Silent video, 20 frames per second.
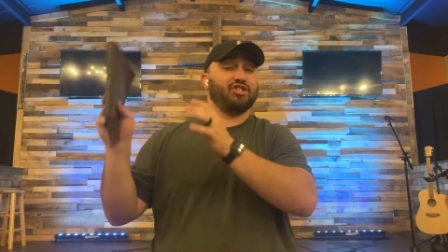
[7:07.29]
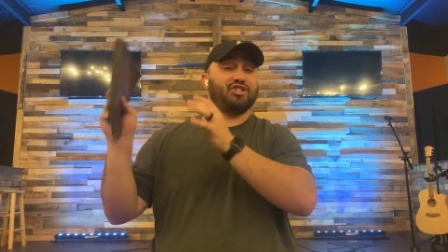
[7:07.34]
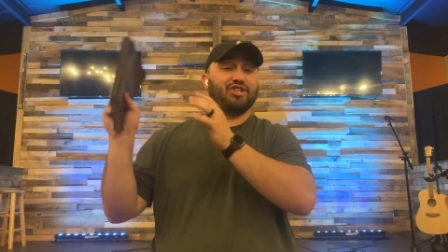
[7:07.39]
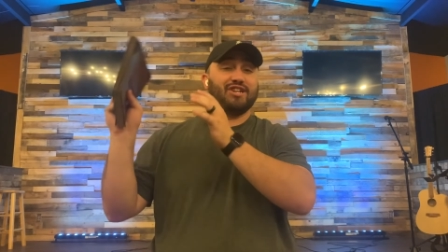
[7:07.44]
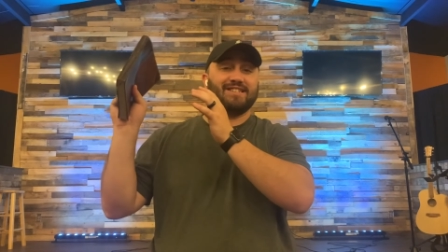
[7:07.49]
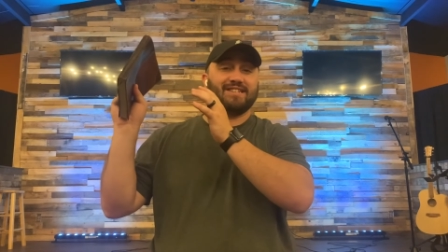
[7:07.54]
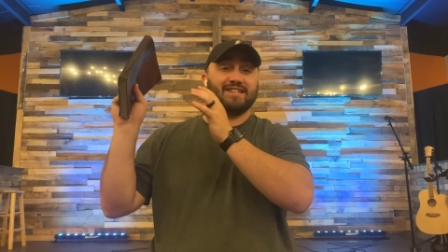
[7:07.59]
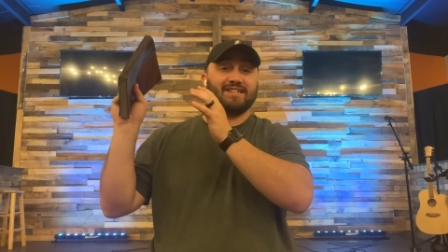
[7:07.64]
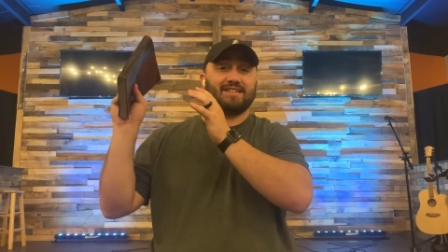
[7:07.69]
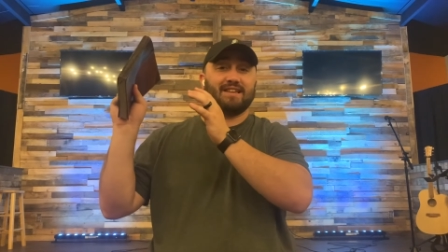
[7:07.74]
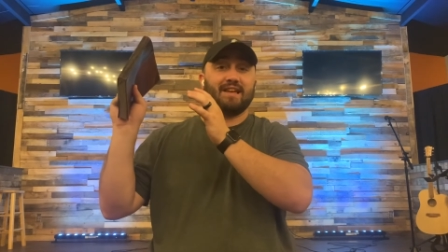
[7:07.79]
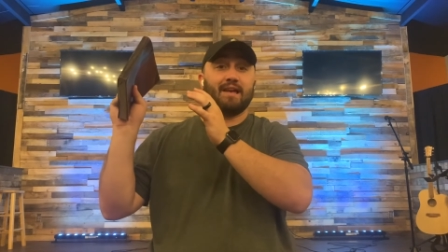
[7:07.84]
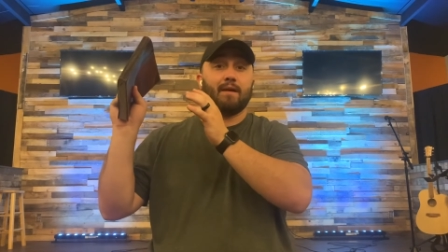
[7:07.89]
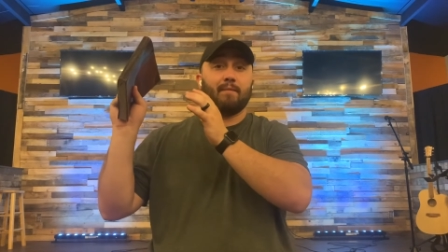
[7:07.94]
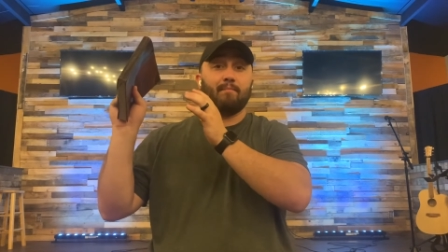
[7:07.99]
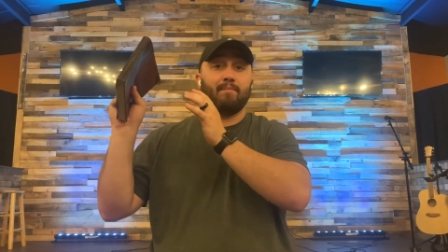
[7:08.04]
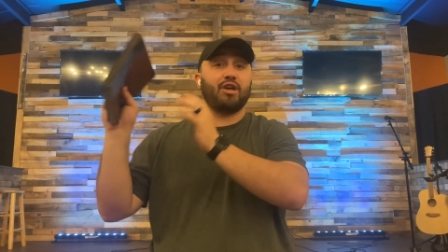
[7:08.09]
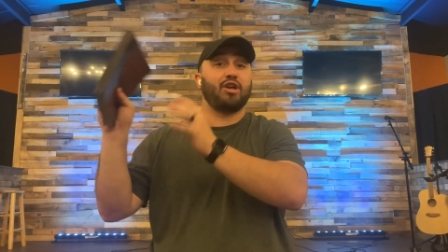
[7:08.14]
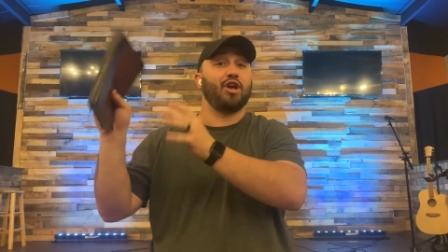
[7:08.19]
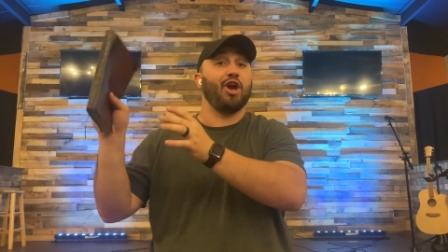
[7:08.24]
Jesus
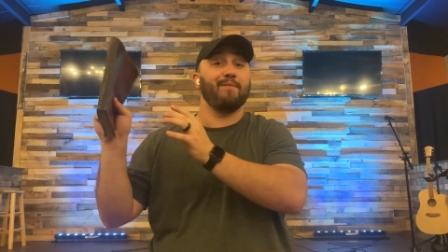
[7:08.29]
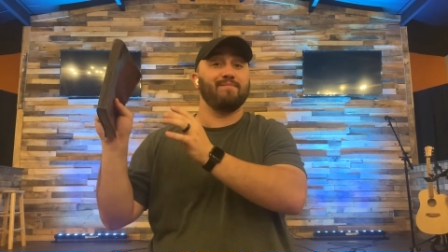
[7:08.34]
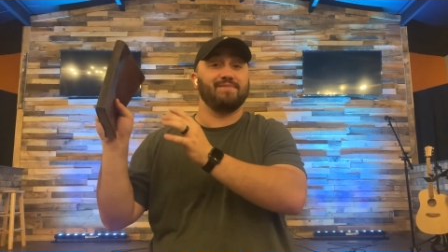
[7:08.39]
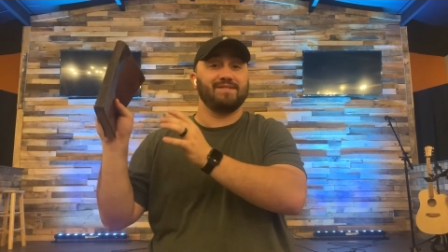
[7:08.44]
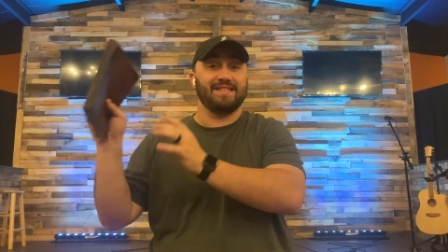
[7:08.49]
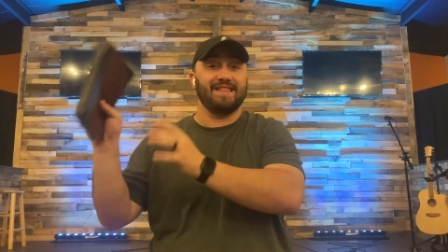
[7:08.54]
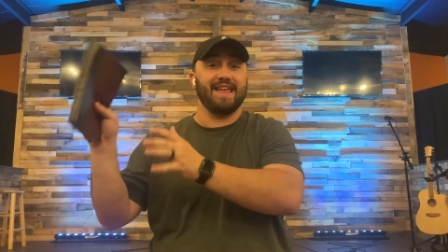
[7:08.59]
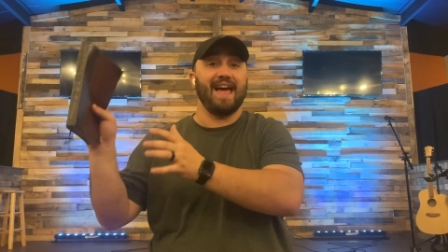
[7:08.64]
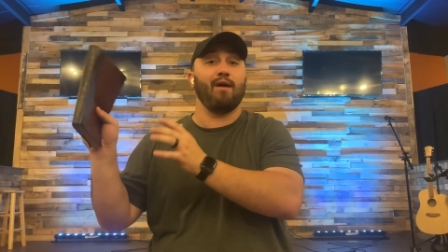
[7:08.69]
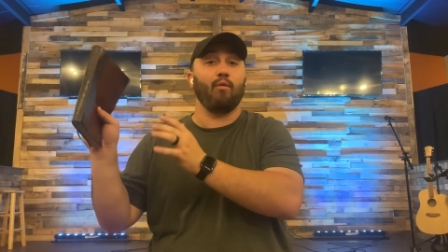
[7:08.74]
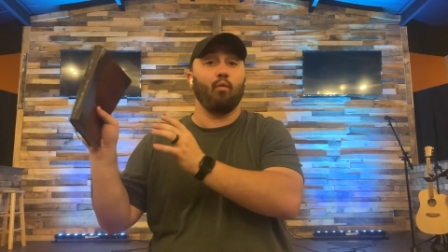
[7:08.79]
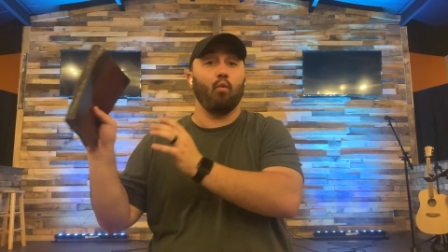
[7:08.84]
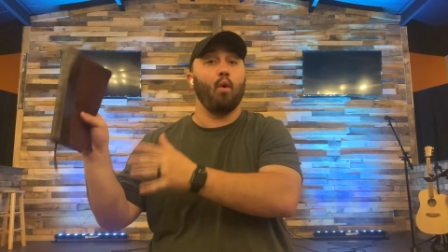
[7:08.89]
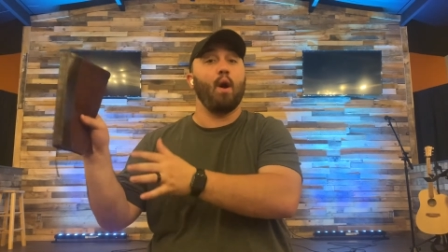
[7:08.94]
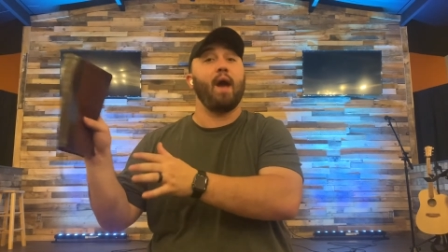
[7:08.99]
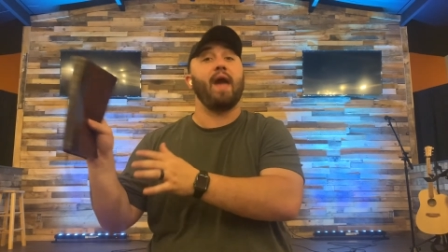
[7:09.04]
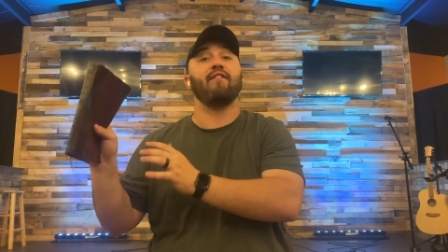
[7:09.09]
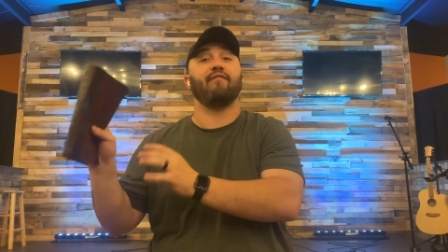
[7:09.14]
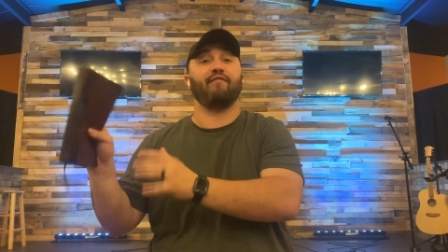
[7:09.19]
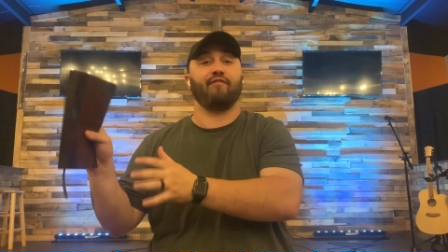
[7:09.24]
becomes that
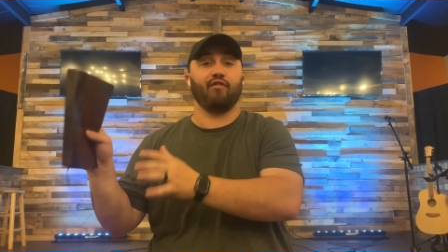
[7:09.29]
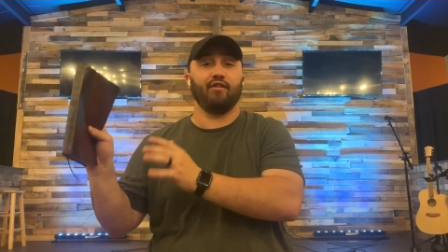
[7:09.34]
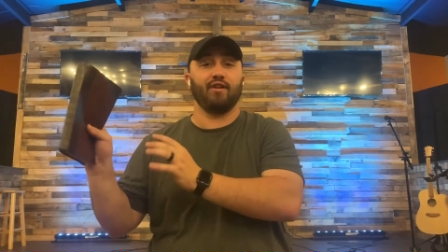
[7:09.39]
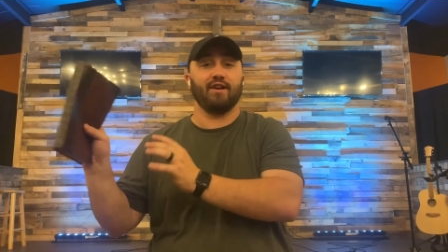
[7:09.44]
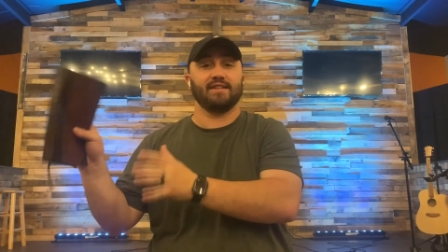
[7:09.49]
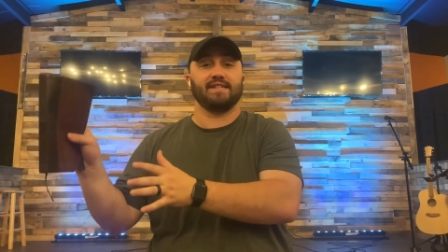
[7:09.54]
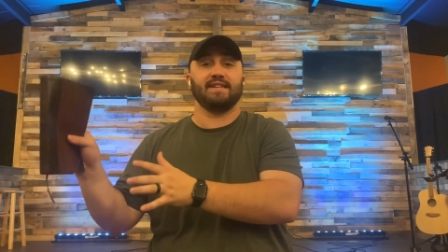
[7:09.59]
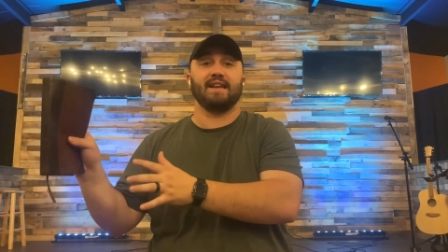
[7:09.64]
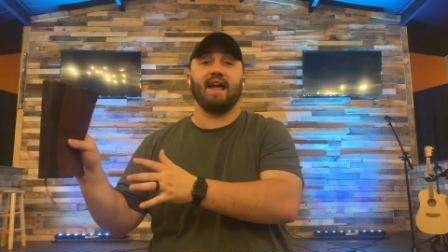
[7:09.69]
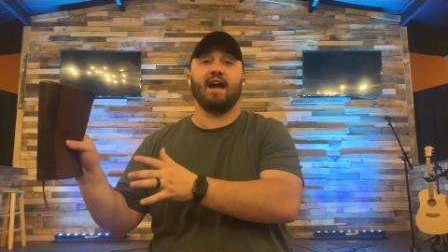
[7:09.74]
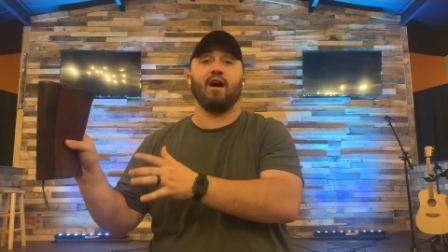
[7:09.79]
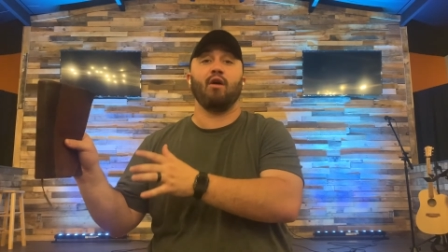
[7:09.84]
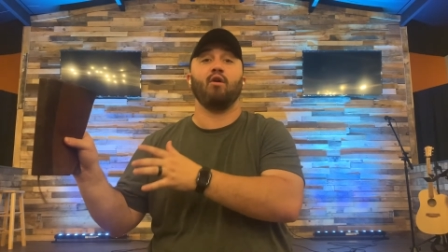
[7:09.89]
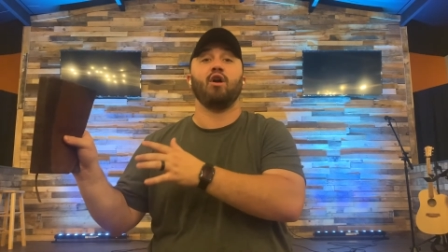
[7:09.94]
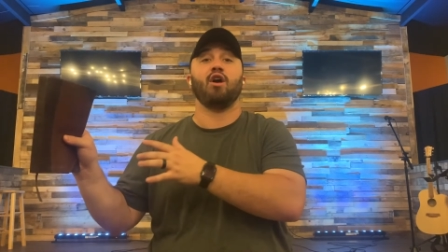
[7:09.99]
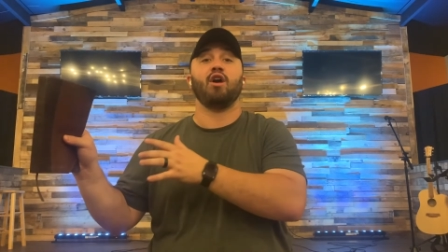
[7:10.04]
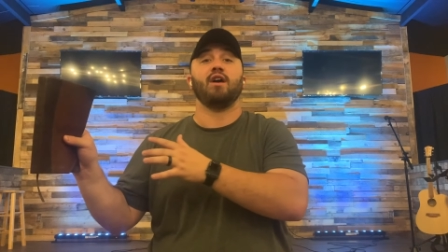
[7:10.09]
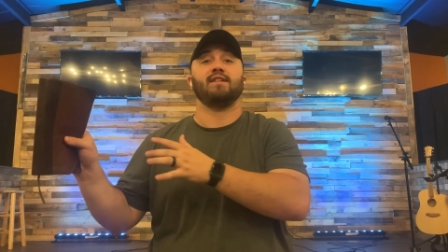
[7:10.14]
way for us now